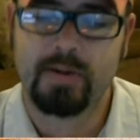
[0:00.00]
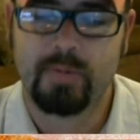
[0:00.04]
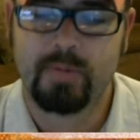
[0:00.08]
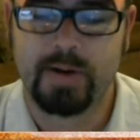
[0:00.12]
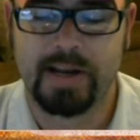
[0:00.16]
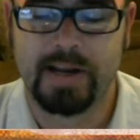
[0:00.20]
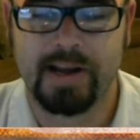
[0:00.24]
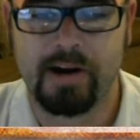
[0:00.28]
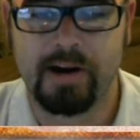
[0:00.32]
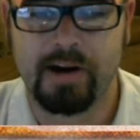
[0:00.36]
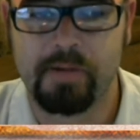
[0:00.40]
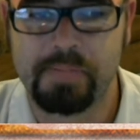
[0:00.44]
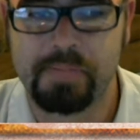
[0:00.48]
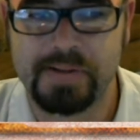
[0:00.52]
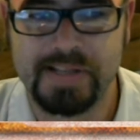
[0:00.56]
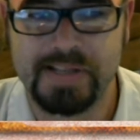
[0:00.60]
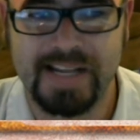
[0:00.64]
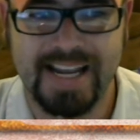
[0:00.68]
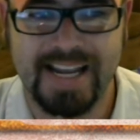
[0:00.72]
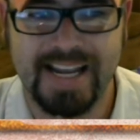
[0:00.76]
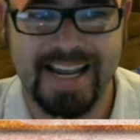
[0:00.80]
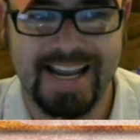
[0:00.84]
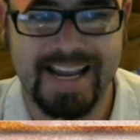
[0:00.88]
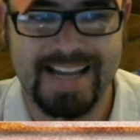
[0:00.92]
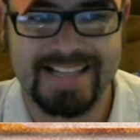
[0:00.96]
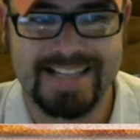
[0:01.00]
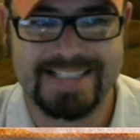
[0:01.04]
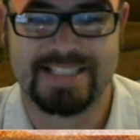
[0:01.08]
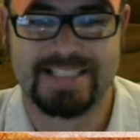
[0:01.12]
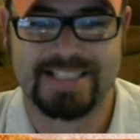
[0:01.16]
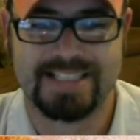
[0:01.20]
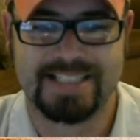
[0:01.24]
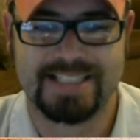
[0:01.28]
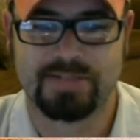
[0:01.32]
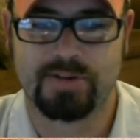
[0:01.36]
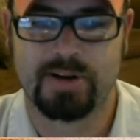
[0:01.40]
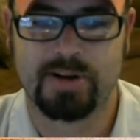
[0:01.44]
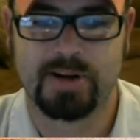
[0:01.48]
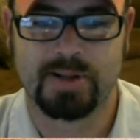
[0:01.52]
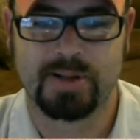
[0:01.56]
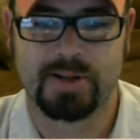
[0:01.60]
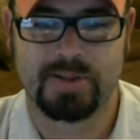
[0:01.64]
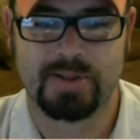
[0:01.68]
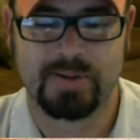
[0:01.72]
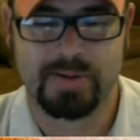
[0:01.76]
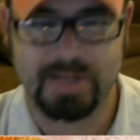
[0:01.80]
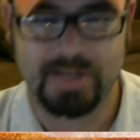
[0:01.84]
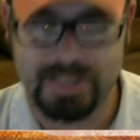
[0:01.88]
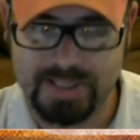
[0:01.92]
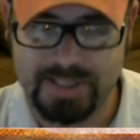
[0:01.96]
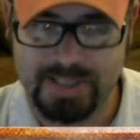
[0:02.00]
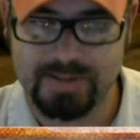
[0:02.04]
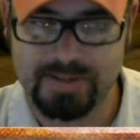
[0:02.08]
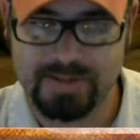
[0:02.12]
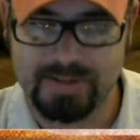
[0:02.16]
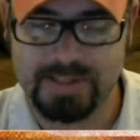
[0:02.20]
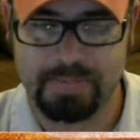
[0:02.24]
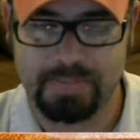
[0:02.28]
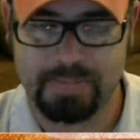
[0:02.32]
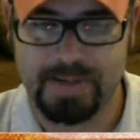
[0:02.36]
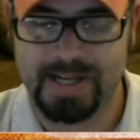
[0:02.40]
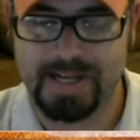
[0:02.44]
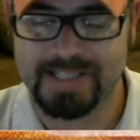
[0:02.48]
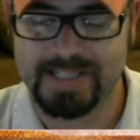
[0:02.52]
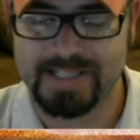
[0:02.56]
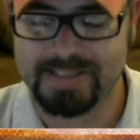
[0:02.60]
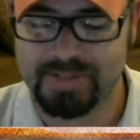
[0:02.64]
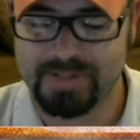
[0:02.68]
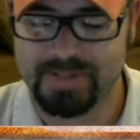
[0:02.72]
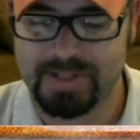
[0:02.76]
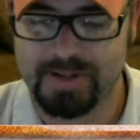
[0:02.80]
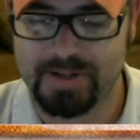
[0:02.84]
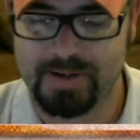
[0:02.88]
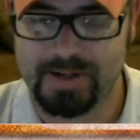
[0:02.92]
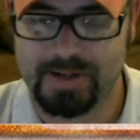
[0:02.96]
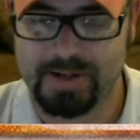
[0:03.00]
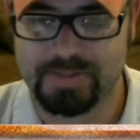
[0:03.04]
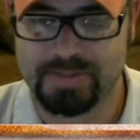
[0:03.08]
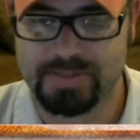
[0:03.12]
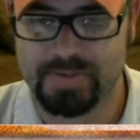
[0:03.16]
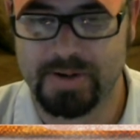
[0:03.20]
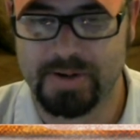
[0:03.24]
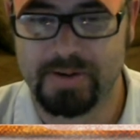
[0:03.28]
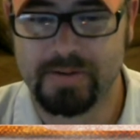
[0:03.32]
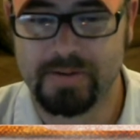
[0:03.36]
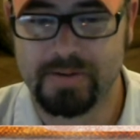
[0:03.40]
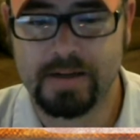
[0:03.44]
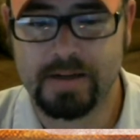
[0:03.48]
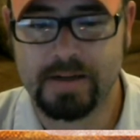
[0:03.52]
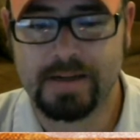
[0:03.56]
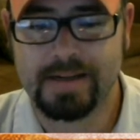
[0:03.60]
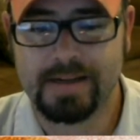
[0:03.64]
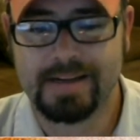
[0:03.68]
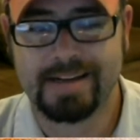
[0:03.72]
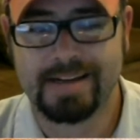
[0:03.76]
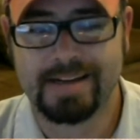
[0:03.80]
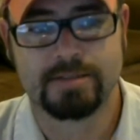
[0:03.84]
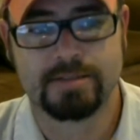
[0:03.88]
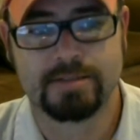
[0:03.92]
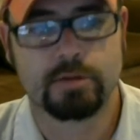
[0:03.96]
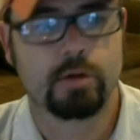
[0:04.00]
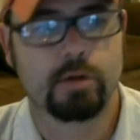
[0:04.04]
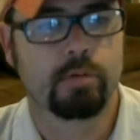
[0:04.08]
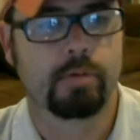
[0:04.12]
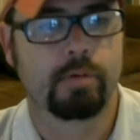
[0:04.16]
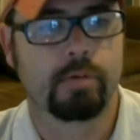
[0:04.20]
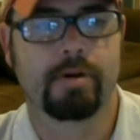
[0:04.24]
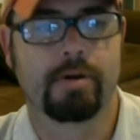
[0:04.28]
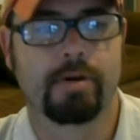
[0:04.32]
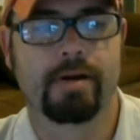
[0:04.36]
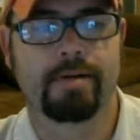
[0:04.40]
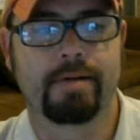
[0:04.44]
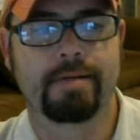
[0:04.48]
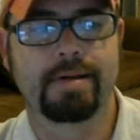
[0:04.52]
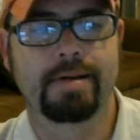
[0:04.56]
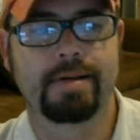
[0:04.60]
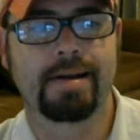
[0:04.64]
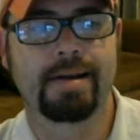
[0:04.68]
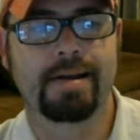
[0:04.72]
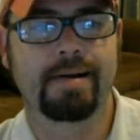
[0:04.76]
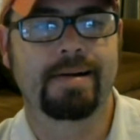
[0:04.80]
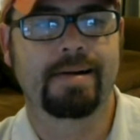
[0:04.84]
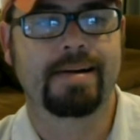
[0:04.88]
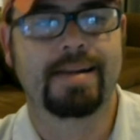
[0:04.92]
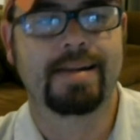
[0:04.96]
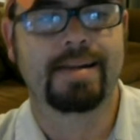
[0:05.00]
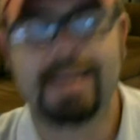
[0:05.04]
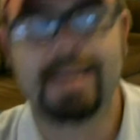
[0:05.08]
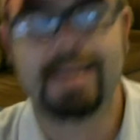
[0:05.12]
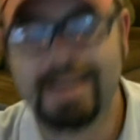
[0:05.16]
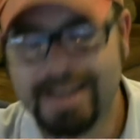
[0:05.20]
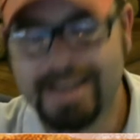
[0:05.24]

When they open the gates and he's walking through and he shoots the possum with the crossbow, he goes, "We brought dinner."